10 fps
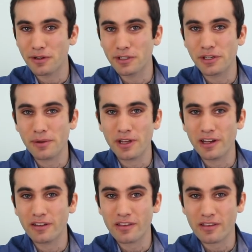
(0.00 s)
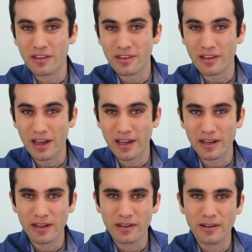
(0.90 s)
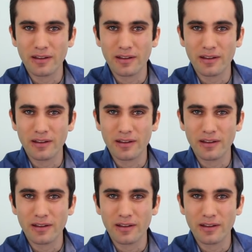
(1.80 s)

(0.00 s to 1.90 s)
contributing to society?